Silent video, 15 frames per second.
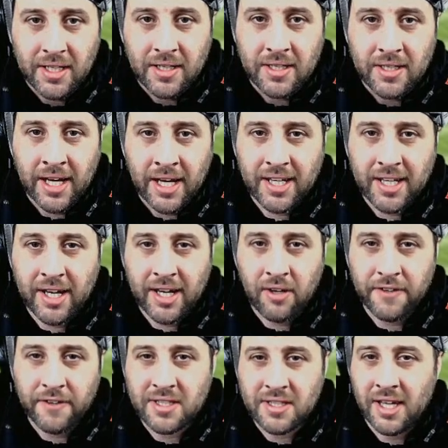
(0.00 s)
kickoff,
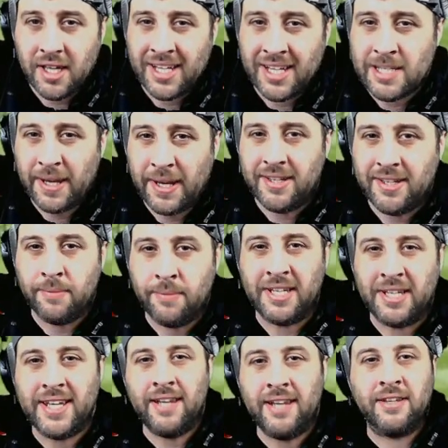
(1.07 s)
it's expected to be
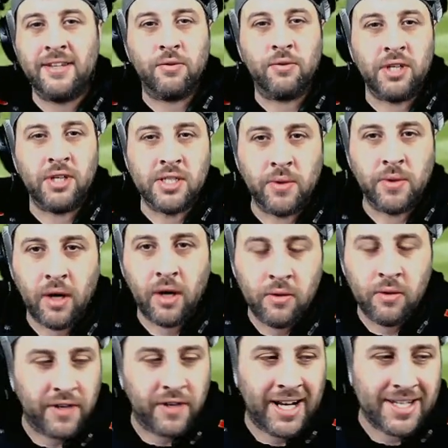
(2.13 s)
10 degrees with overcast